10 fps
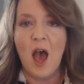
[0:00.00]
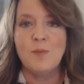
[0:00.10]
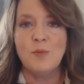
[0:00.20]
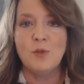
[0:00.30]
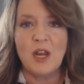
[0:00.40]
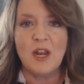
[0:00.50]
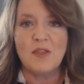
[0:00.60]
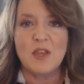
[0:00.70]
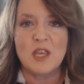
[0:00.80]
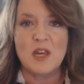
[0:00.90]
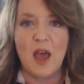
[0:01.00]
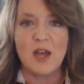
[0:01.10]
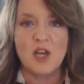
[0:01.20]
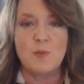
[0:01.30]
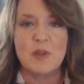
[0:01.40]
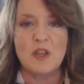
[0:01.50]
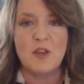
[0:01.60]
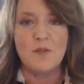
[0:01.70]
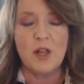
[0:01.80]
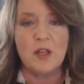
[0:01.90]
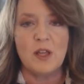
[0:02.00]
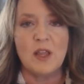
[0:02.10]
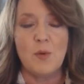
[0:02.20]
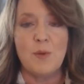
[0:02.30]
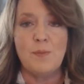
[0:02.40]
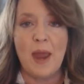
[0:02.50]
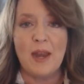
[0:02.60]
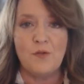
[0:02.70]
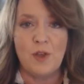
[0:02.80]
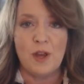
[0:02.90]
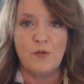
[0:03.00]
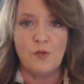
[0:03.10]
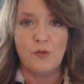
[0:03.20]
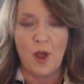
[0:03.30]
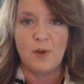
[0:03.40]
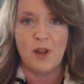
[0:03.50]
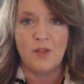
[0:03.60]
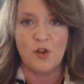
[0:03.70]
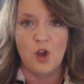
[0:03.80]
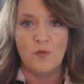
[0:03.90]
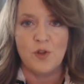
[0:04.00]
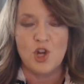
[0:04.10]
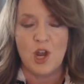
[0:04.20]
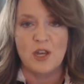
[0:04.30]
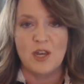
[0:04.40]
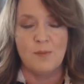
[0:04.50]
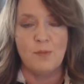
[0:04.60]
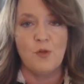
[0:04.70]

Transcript: I'm looking at the stocks specifically that would benefit from another COVID shutdown.